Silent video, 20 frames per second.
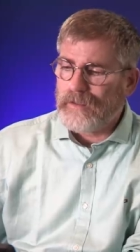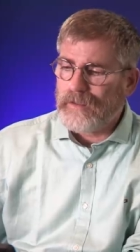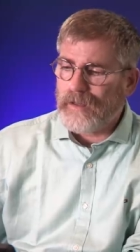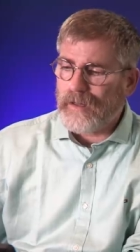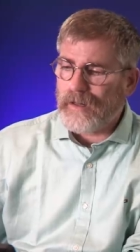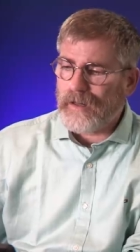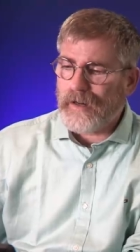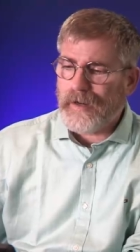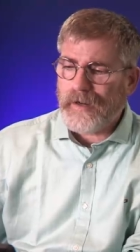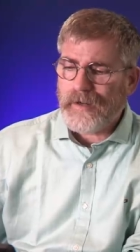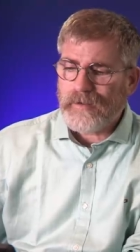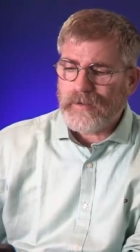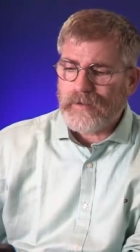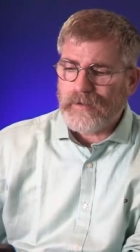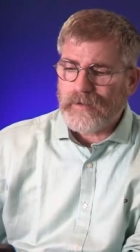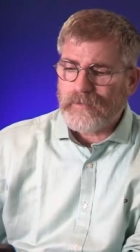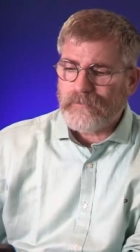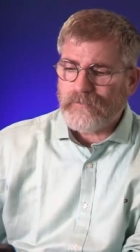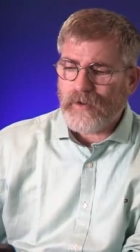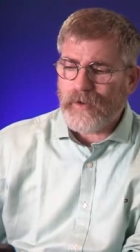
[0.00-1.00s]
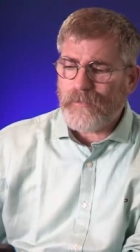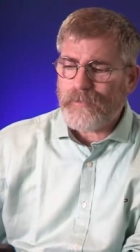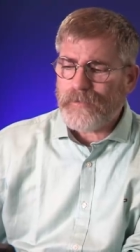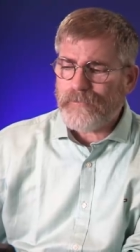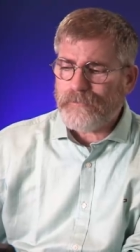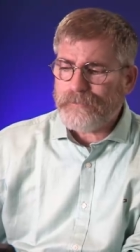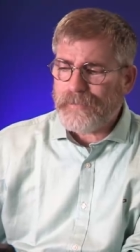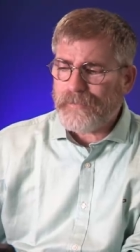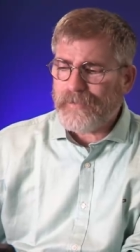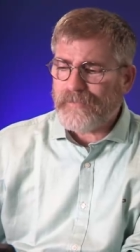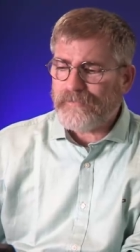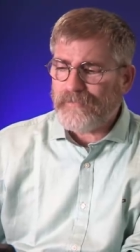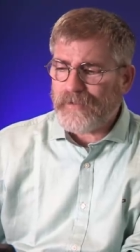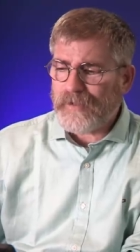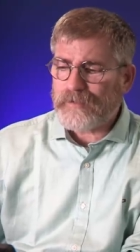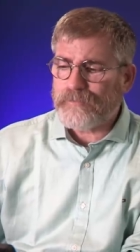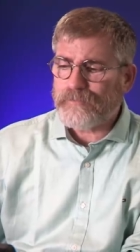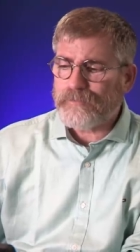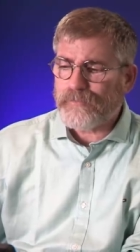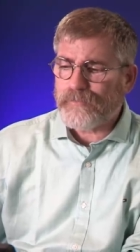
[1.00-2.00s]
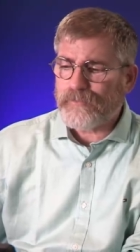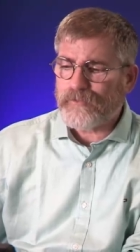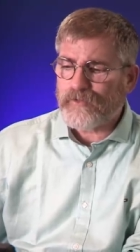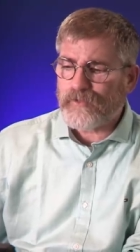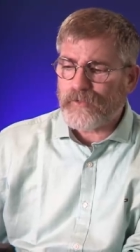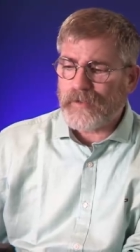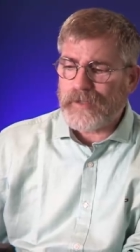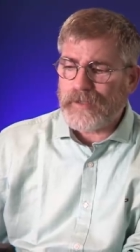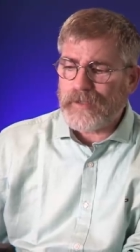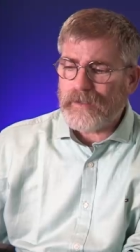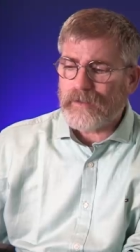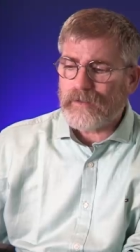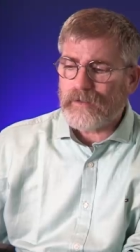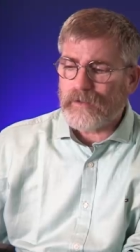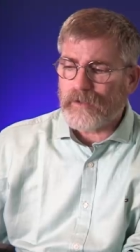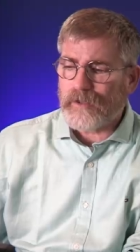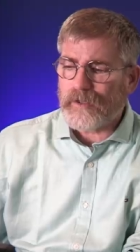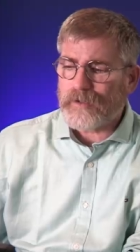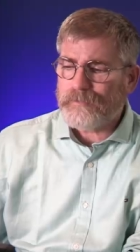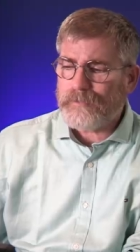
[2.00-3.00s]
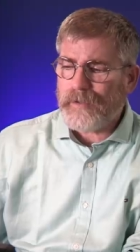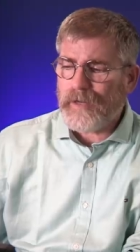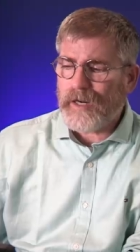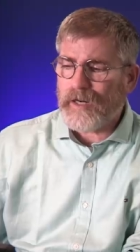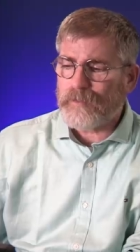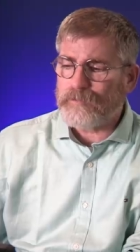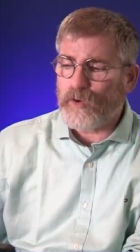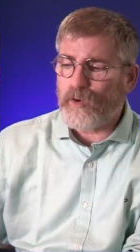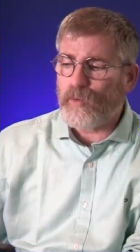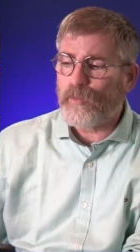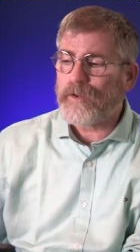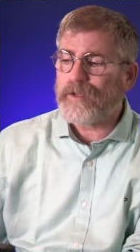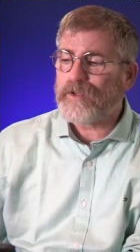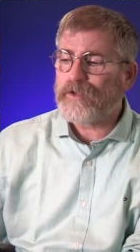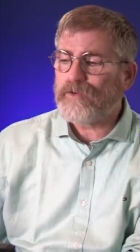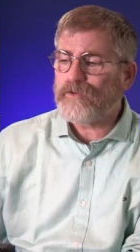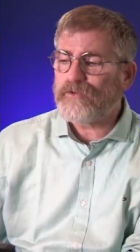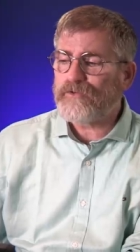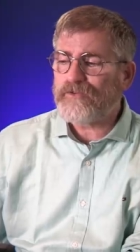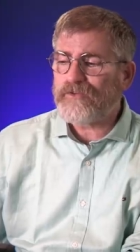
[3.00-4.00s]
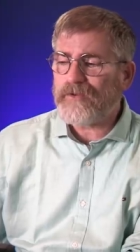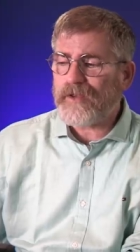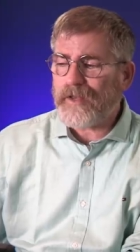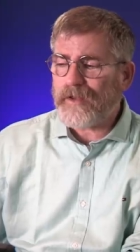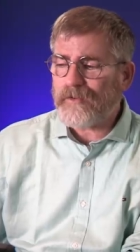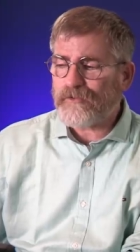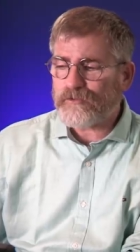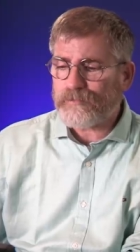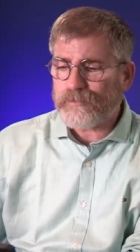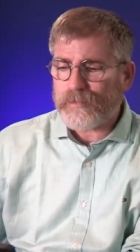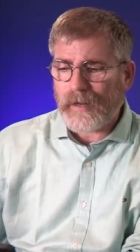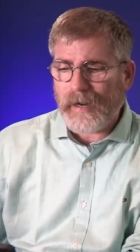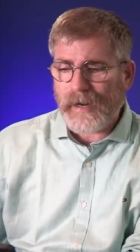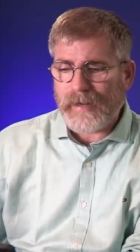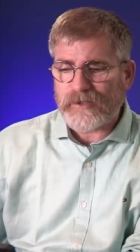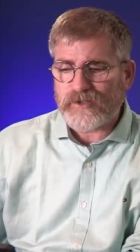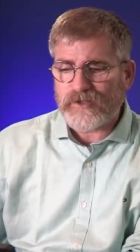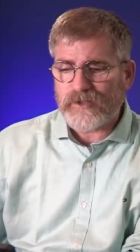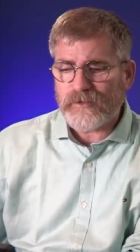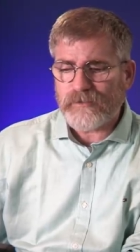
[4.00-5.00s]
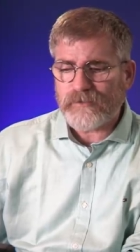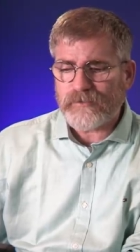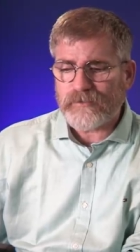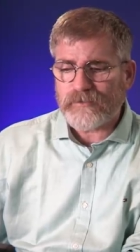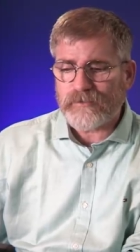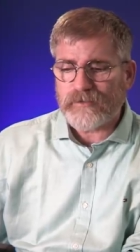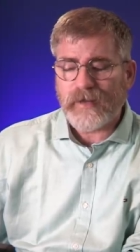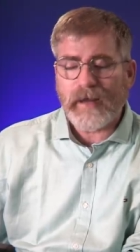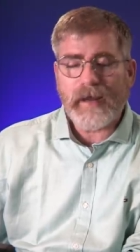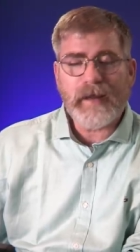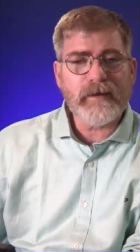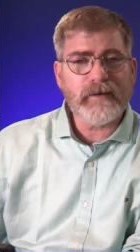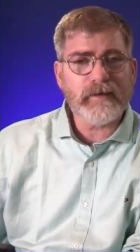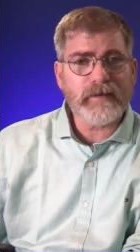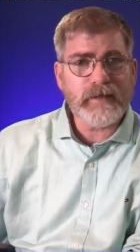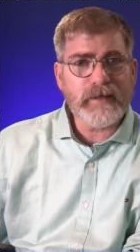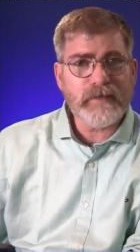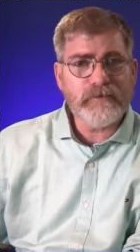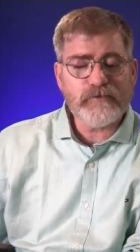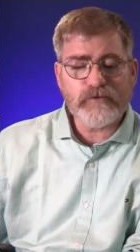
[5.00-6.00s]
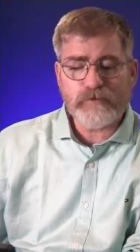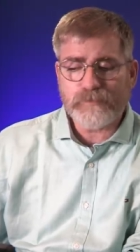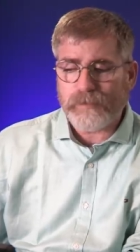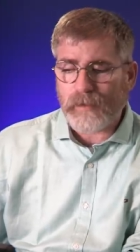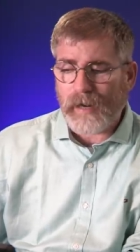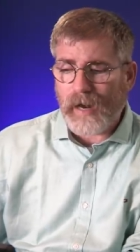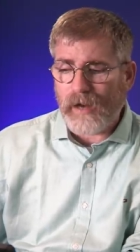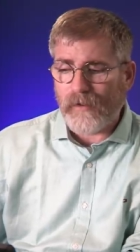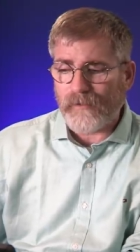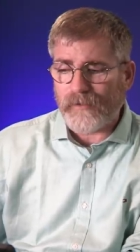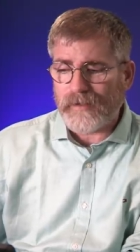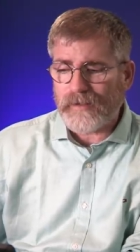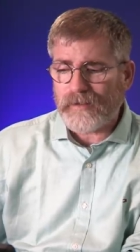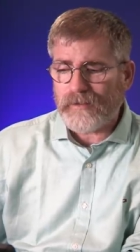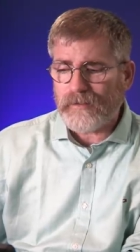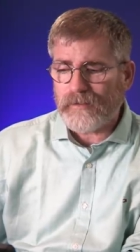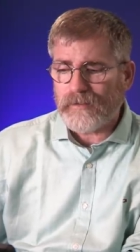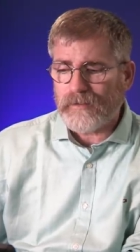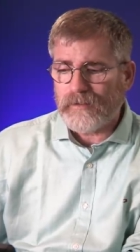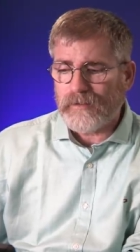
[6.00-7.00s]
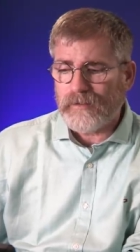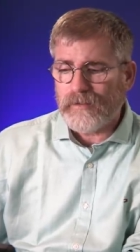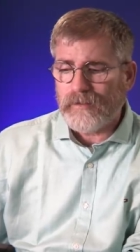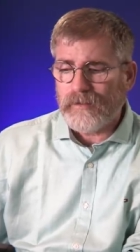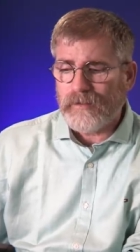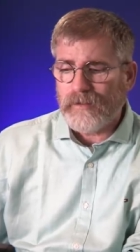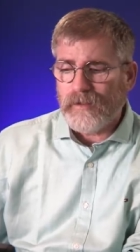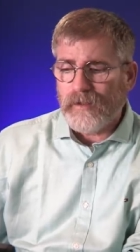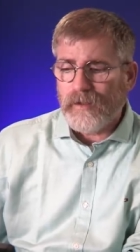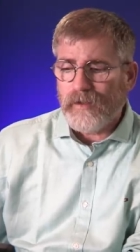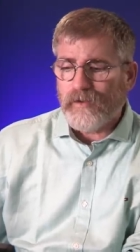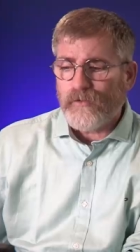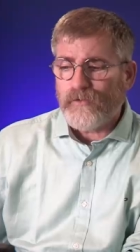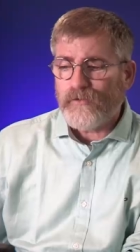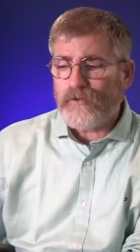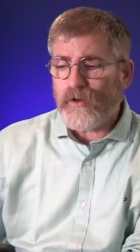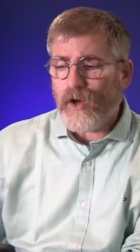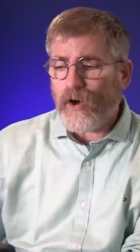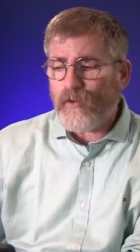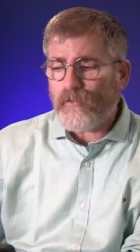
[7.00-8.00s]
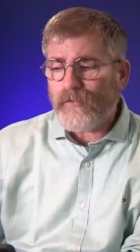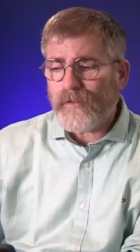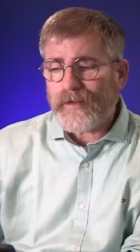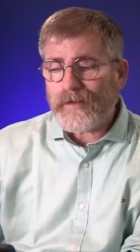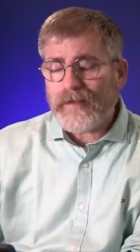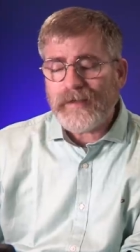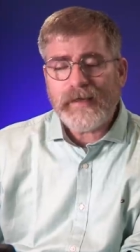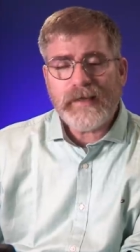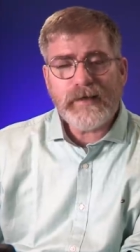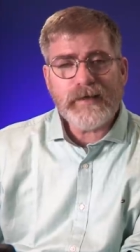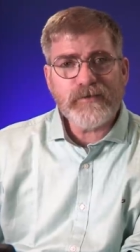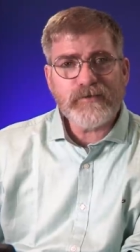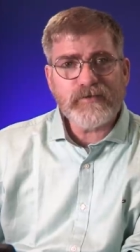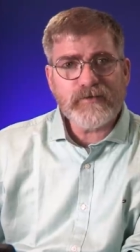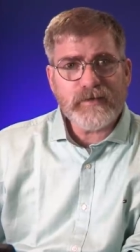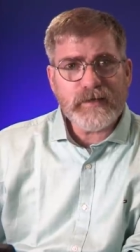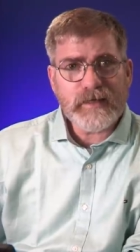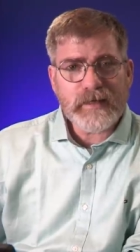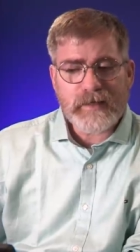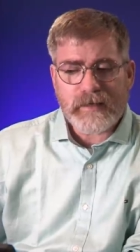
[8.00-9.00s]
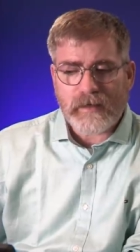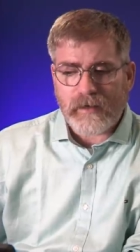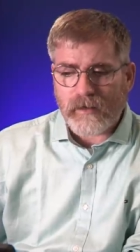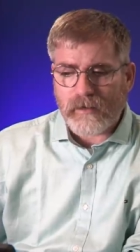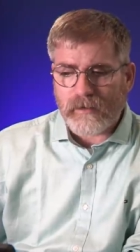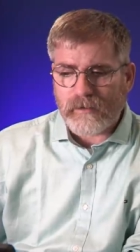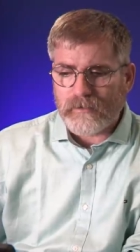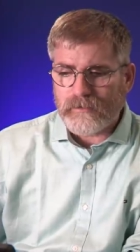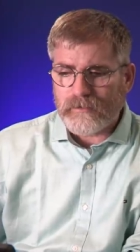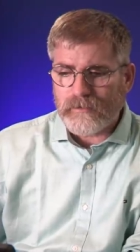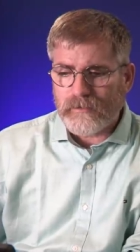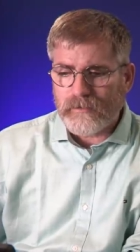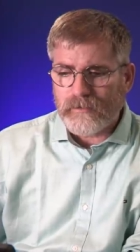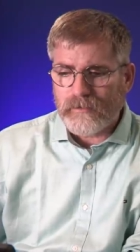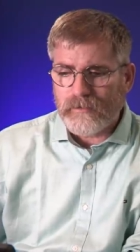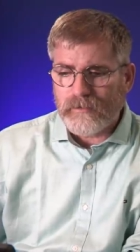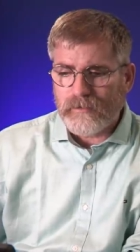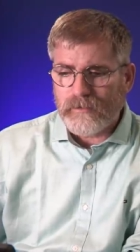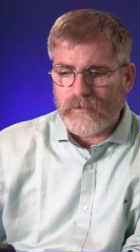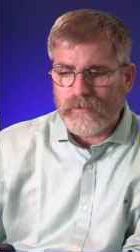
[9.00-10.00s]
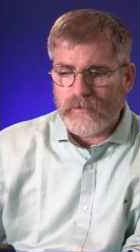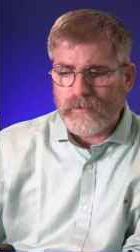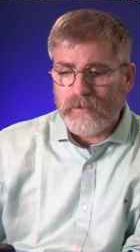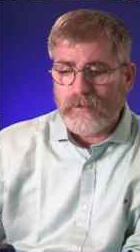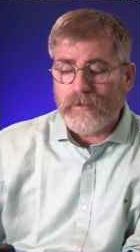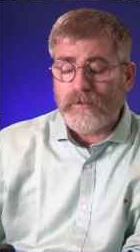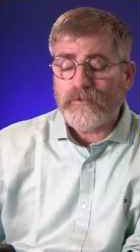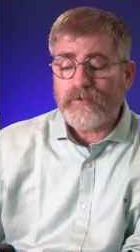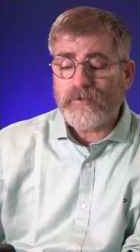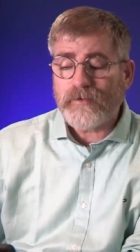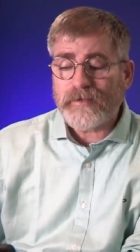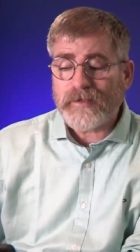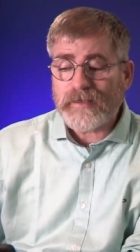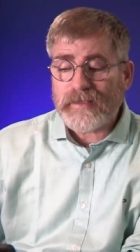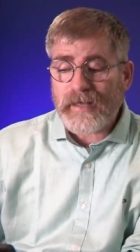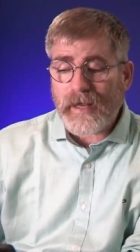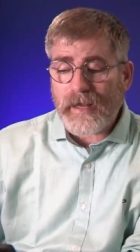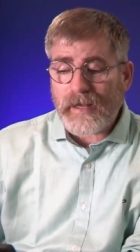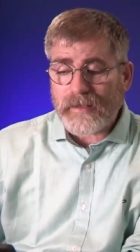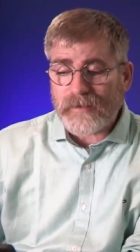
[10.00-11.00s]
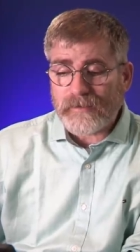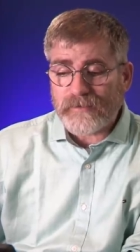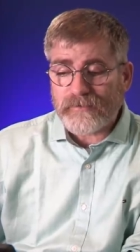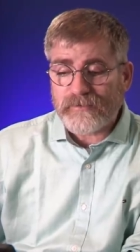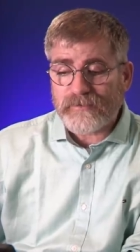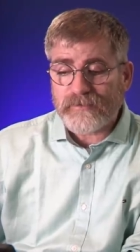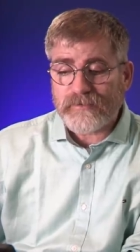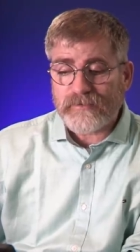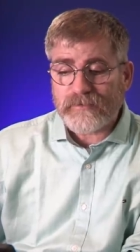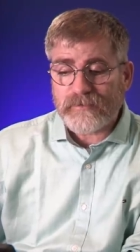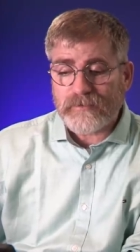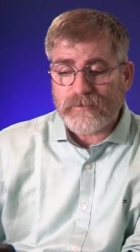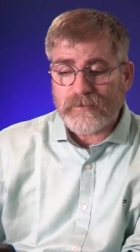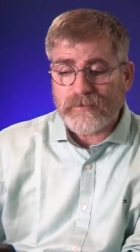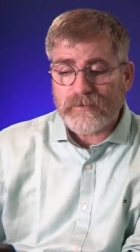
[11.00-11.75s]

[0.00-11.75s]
All right? From the fig tree, learn a parable. When you see its branches and leaves sprouting, know that he is near to the gates.